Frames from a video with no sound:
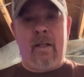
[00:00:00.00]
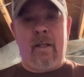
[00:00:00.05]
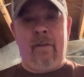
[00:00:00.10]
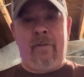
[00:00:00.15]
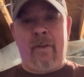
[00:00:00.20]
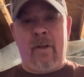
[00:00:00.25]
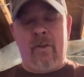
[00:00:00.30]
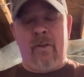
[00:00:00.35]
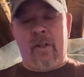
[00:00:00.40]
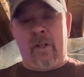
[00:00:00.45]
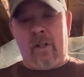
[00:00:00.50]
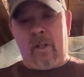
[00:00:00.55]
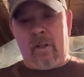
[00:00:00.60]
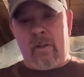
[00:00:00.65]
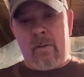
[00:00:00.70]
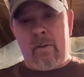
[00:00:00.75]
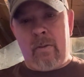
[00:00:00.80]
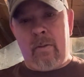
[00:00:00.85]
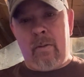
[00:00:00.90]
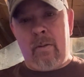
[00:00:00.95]
If there's a
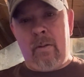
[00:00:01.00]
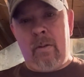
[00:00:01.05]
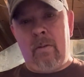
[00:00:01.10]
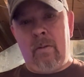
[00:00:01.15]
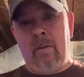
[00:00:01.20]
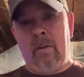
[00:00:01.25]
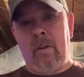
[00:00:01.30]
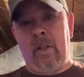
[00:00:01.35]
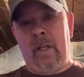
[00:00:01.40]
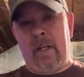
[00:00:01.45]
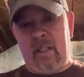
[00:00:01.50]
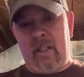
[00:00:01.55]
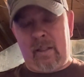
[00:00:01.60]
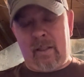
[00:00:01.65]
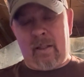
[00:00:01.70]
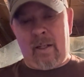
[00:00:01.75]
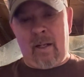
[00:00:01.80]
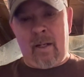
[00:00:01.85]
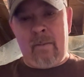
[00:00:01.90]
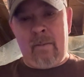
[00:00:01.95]
goo or like a
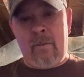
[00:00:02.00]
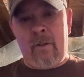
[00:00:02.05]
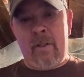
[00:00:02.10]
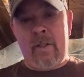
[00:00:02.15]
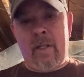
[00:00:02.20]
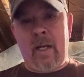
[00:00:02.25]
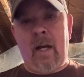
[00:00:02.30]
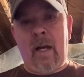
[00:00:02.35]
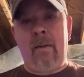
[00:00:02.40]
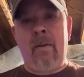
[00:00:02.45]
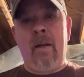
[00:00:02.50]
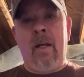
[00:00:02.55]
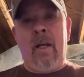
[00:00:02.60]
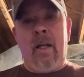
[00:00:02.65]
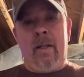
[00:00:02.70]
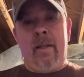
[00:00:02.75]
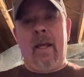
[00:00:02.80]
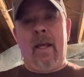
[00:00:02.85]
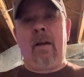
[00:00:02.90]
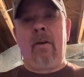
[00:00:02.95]
slime on top,
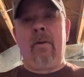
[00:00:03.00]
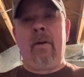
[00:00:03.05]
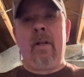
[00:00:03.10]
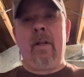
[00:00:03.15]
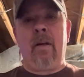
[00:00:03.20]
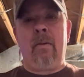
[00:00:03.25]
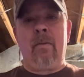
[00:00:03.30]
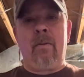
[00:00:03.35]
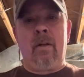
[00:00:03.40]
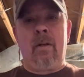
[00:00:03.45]
that'll end up